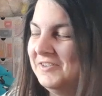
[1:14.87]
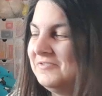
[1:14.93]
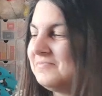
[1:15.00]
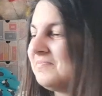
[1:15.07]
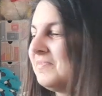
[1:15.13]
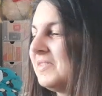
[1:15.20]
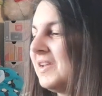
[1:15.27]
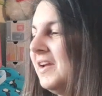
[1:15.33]
down.
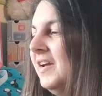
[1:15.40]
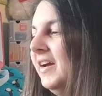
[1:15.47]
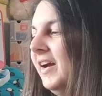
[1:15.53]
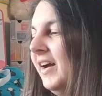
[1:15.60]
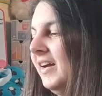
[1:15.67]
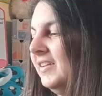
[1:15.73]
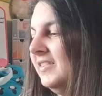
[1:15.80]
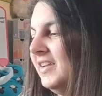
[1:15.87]

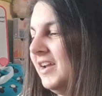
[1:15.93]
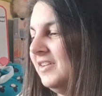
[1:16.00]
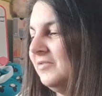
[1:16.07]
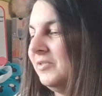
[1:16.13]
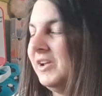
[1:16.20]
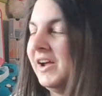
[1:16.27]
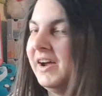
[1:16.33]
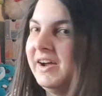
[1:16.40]
And then
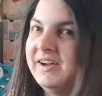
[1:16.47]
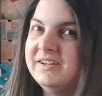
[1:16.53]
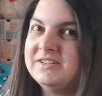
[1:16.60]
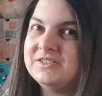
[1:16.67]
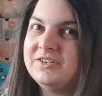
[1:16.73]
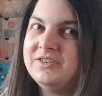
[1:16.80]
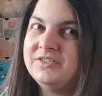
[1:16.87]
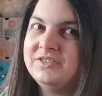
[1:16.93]
we had
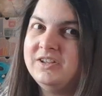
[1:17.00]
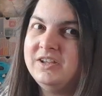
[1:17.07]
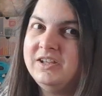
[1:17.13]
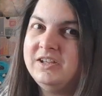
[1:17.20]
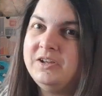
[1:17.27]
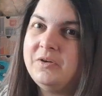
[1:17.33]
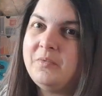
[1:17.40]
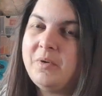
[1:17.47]

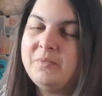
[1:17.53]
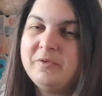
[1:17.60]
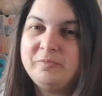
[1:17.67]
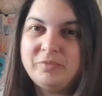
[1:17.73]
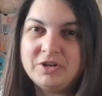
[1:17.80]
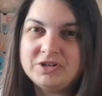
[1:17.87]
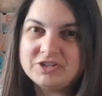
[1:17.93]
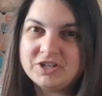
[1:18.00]
the one with
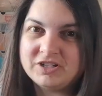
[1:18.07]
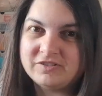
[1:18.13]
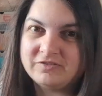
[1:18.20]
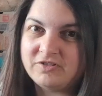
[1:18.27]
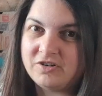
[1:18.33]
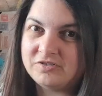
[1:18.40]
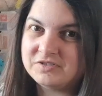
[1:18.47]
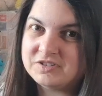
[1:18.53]
Berger de
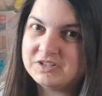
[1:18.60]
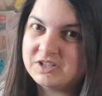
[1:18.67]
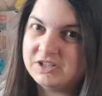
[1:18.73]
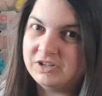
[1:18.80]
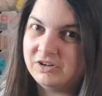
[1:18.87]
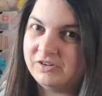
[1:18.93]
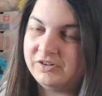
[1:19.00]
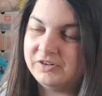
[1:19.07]
France
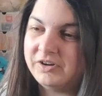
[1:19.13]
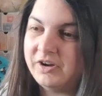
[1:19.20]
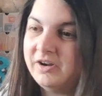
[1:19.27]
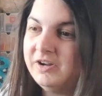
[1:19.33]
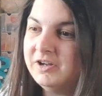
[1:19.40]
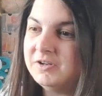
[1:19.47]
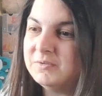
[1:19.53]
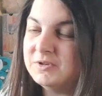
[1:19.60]
yarn,
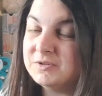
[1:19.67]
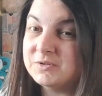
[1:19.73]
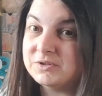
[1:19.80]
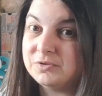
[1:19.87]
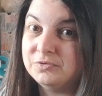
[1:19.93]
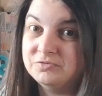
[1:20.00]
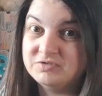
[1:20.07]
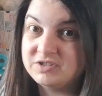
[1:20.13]
which was
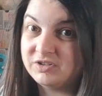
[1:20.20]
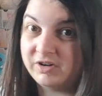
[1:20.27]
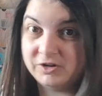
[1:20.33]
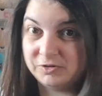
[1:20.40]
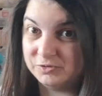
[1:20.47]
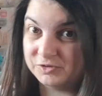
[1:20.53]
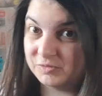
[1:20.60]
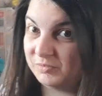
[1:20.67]
all
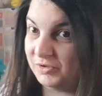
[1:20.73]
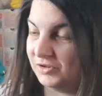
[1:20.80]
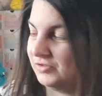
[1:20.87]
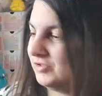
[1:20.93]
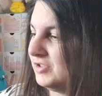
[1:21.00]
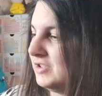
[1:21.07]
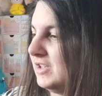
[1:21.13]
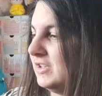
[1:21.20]
recycled
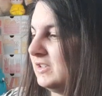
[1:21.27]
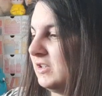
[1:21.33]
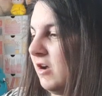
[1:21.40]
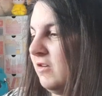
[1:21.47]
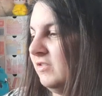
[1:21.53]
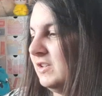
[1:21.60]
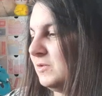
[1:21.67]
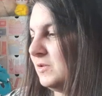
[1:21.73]
box. So
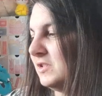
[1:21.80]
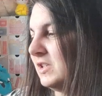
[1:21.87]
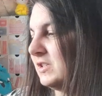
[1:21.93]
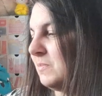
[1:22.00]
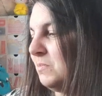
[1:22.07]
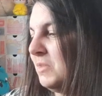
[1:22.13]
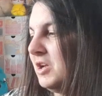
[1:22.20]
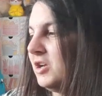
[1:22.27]
this one says,
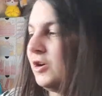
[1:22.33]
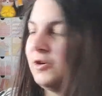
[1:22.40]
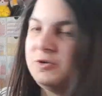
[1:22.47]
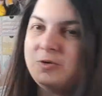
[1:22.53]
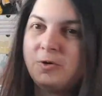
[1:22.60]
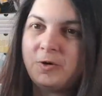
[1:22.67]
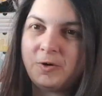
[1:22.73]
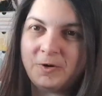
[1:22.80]
make
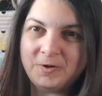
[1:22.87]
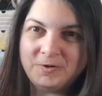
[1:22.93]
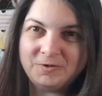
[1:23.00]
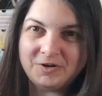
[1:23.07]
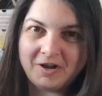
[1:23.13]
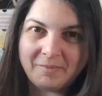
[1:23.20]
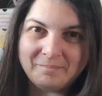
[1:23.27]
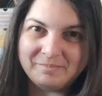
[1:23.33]
your
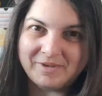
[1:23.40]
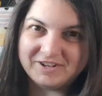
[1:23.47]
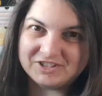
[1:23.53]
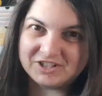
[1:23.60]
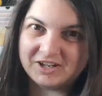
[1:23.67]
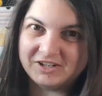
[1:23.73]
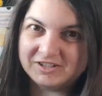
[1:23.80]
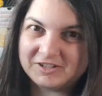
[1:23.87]
own
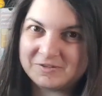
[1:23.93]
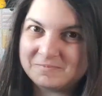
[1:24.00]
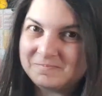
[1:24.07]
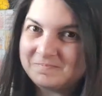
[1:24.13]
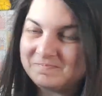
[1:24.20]
magic.